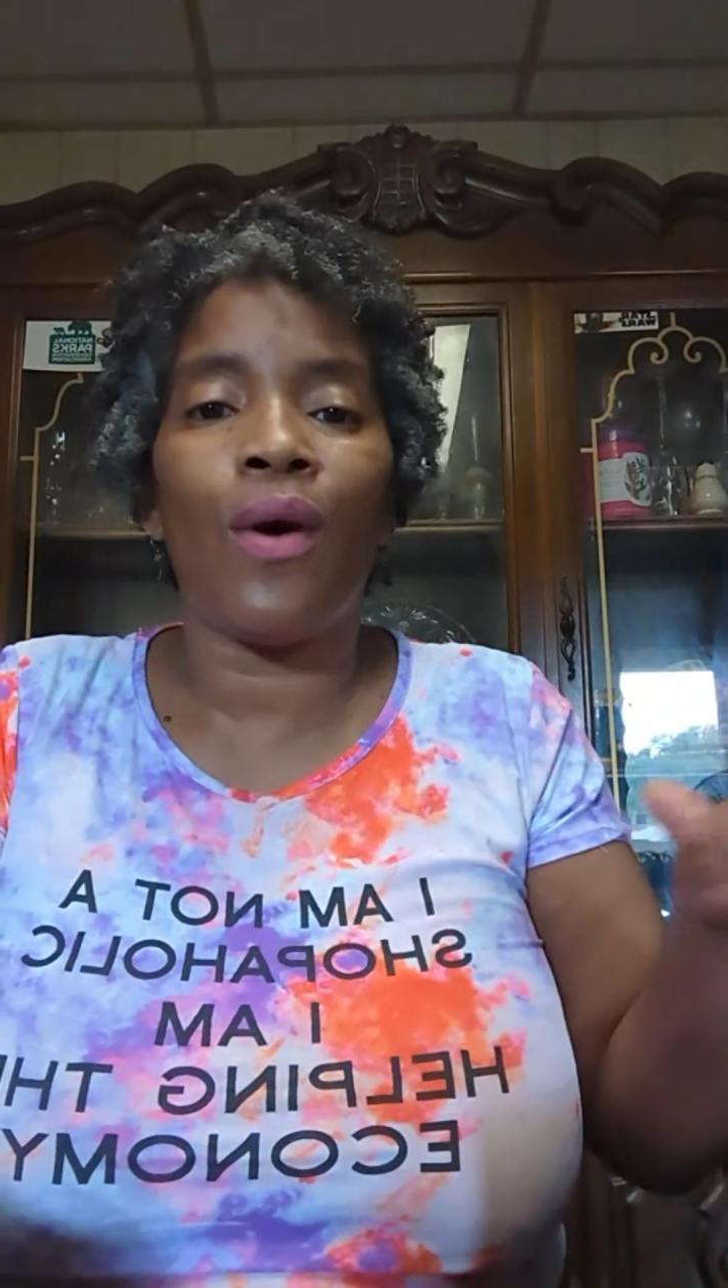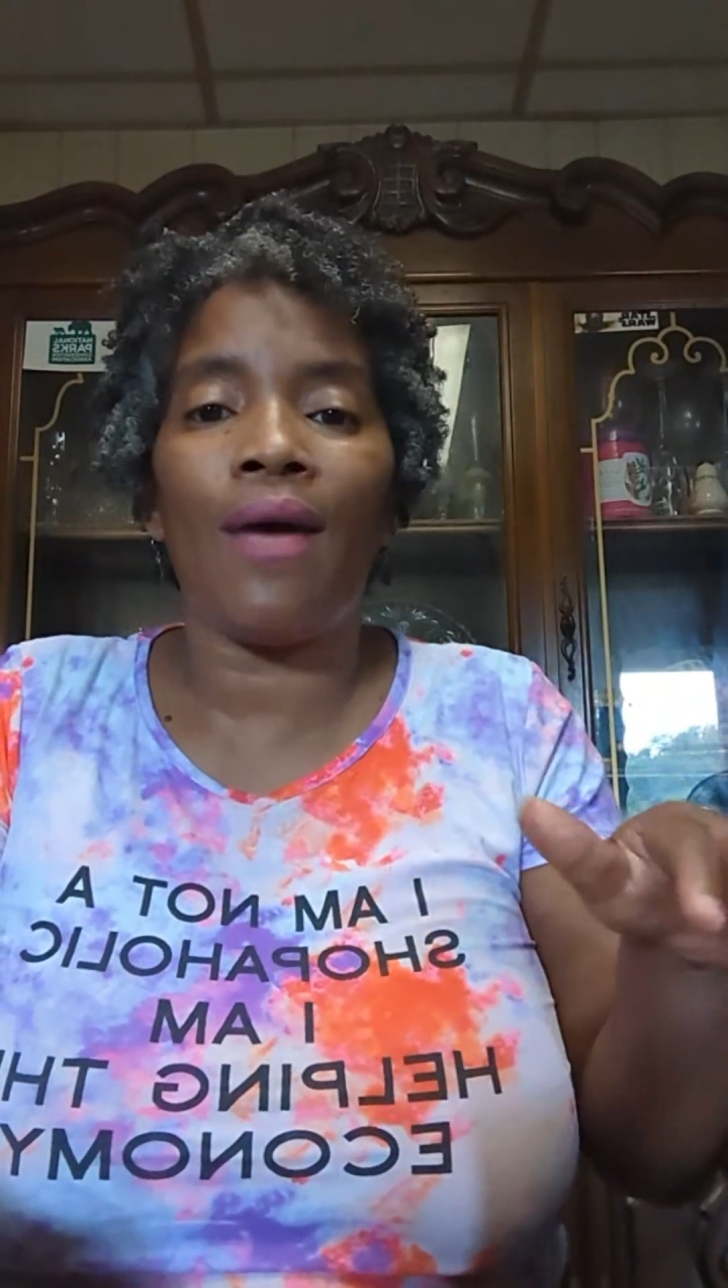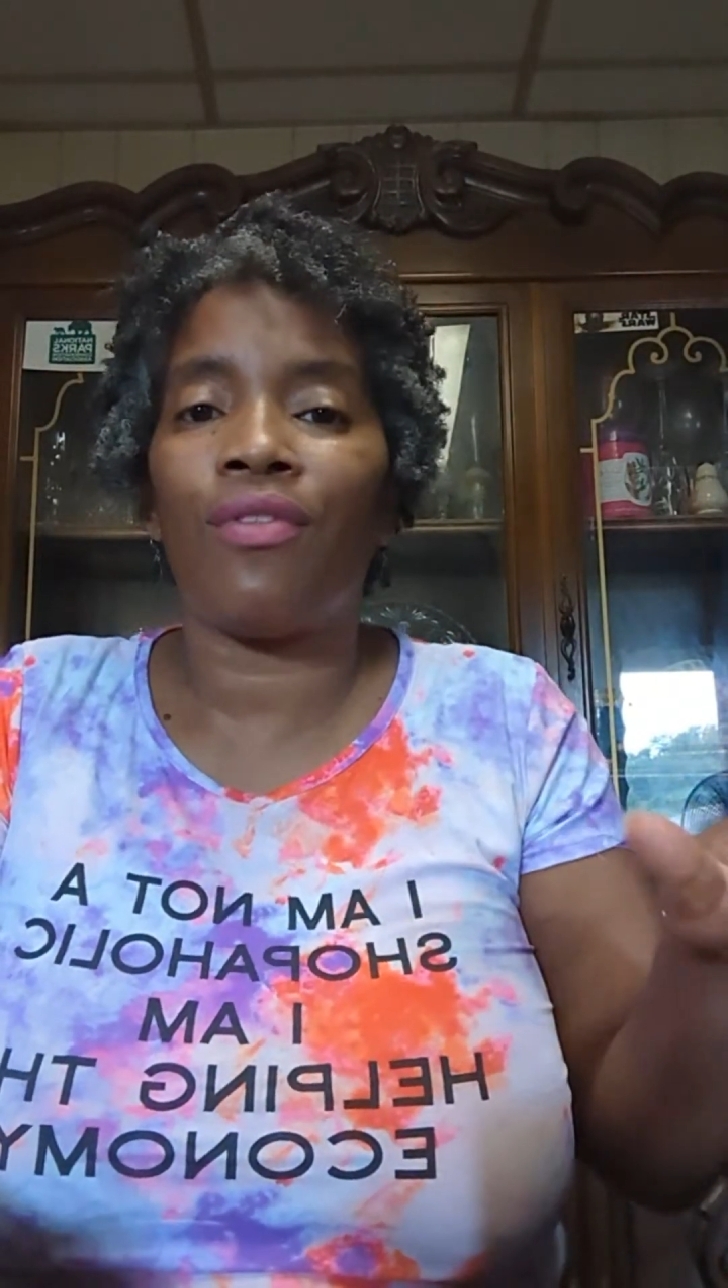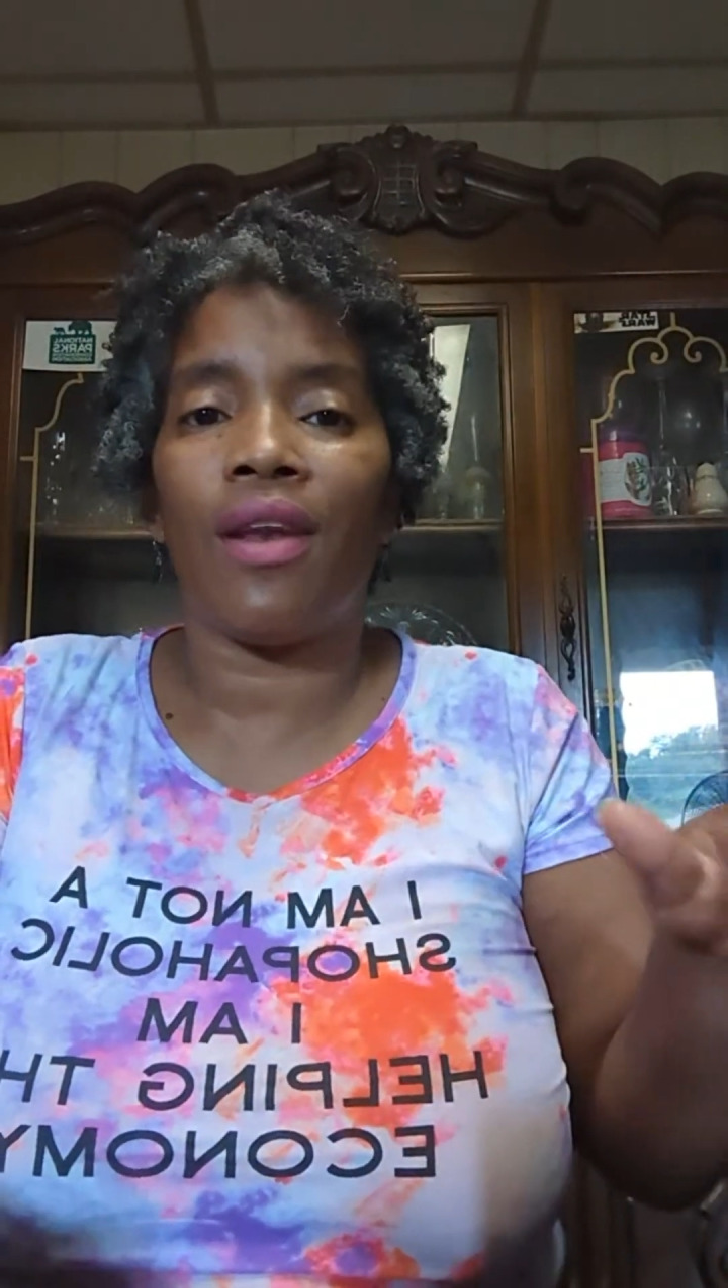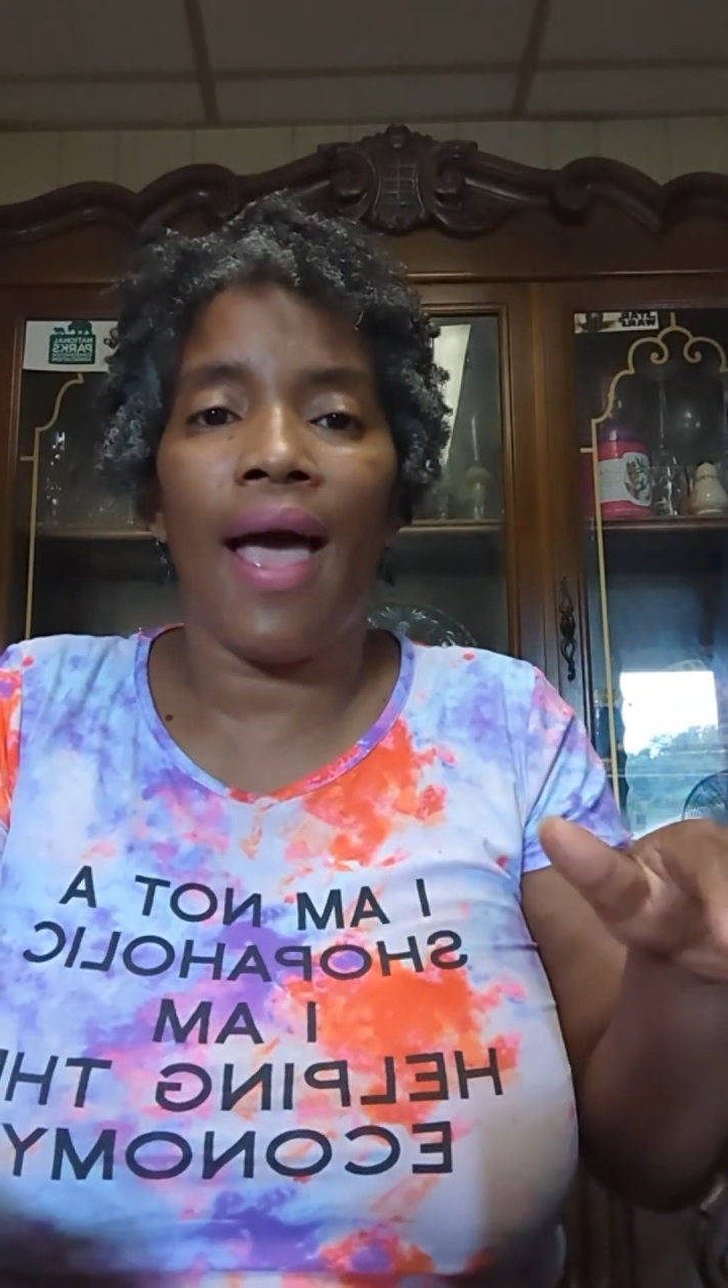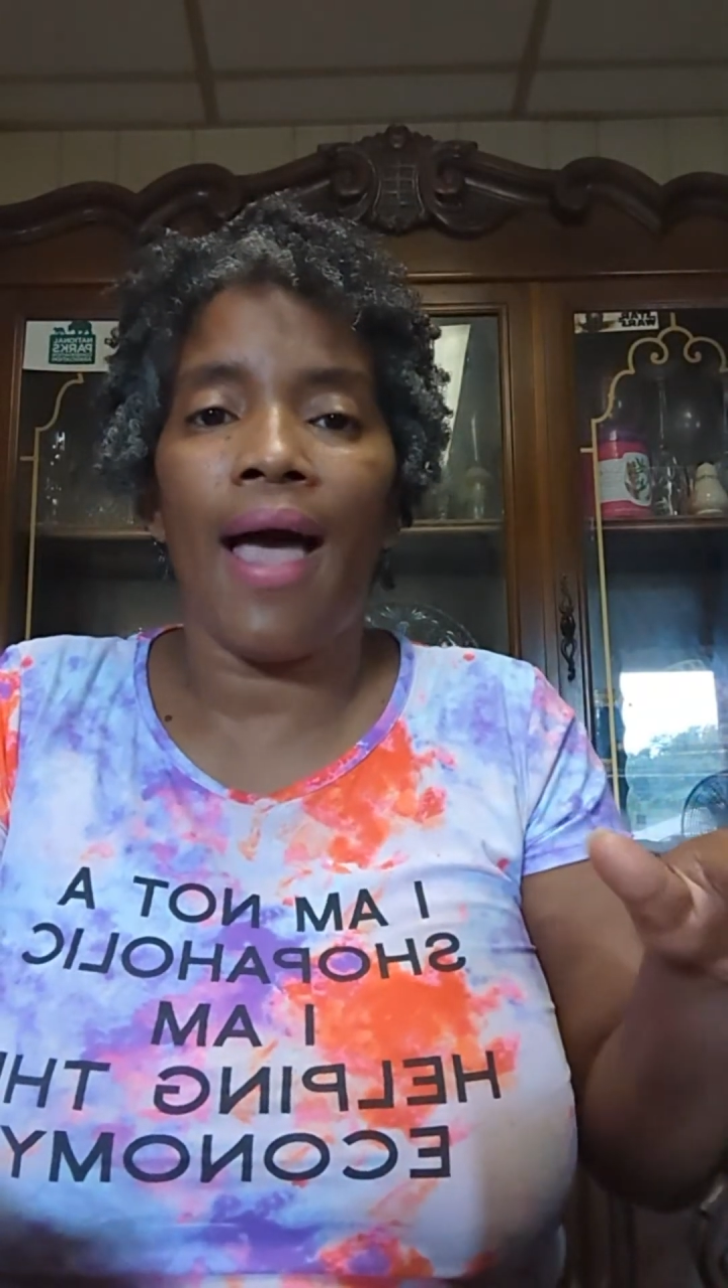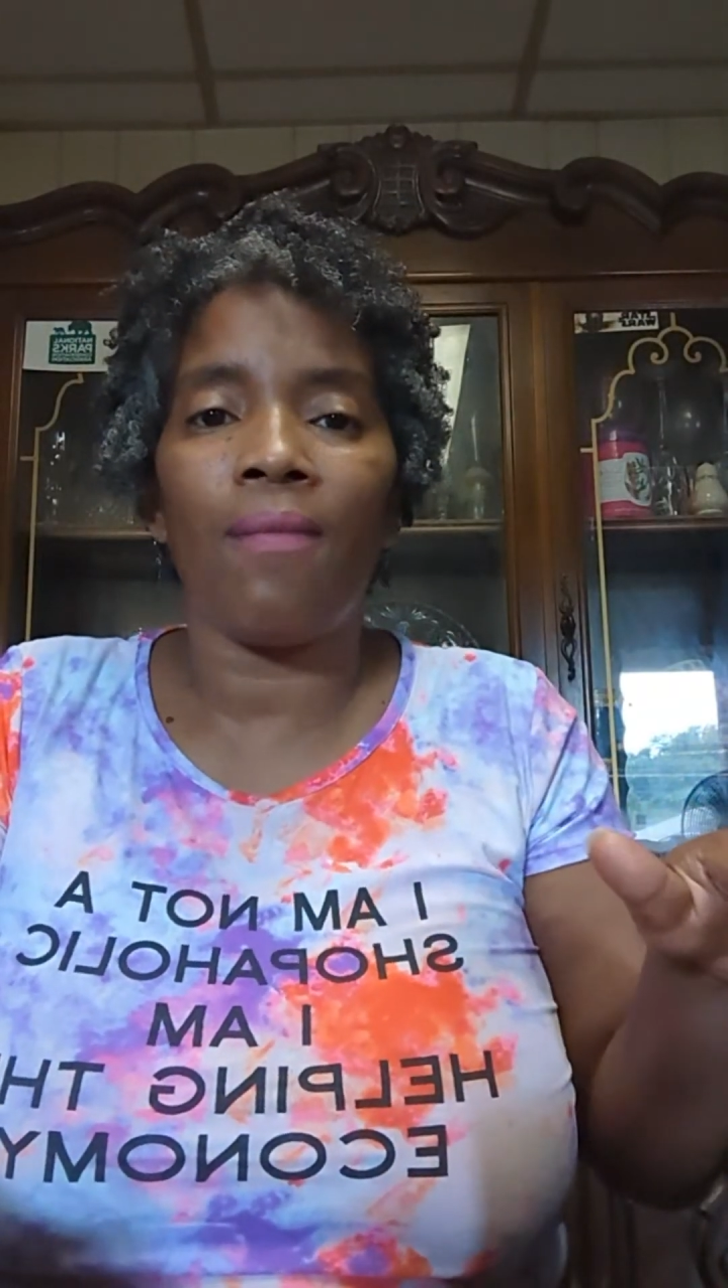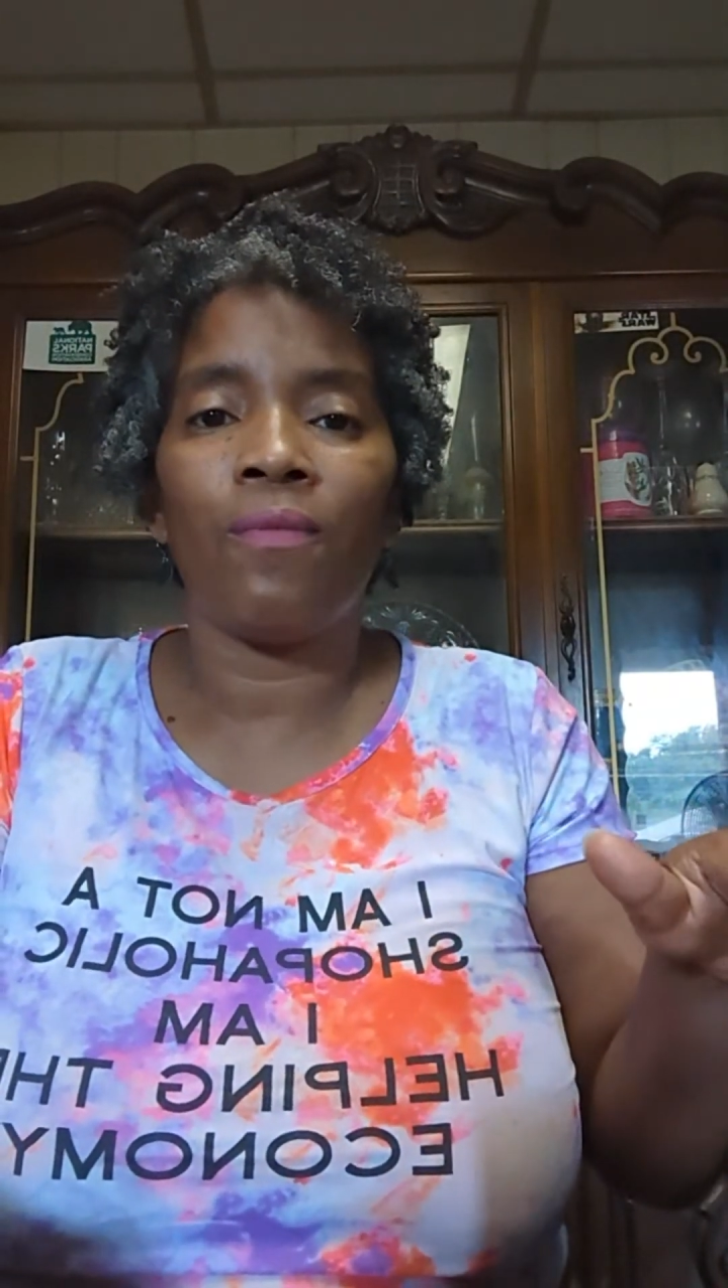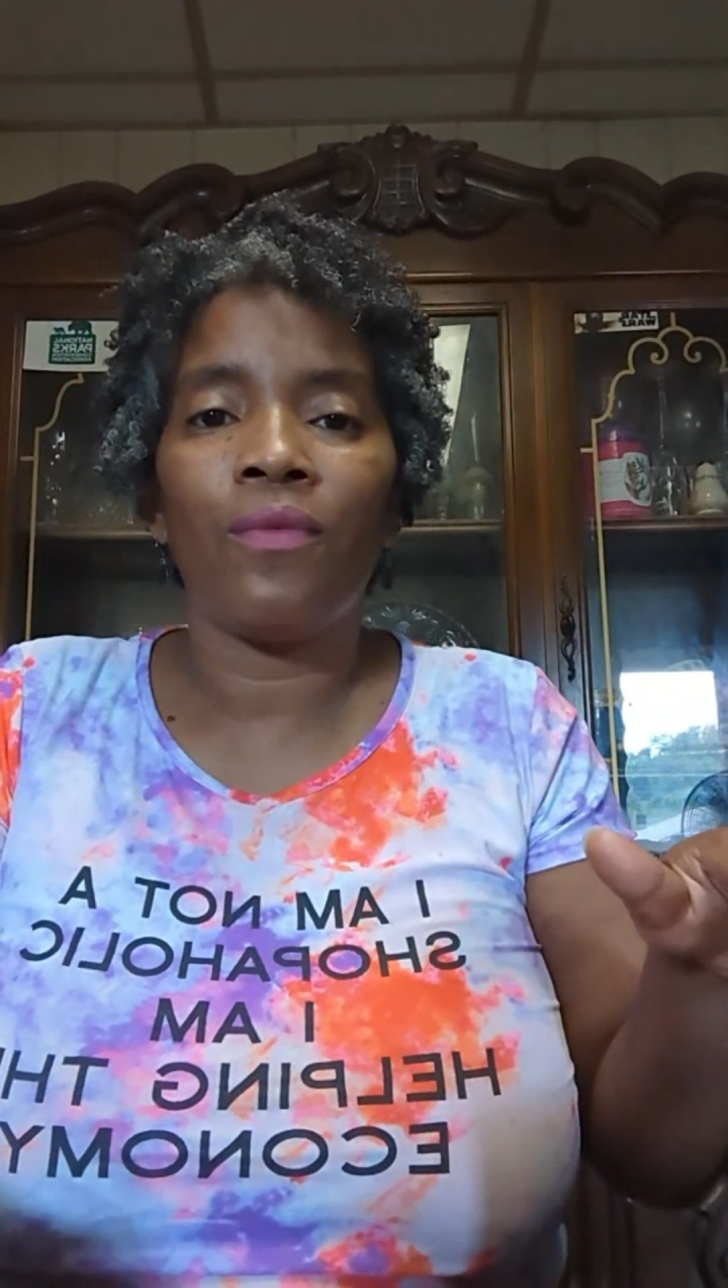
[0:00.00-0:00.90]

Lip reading: after that.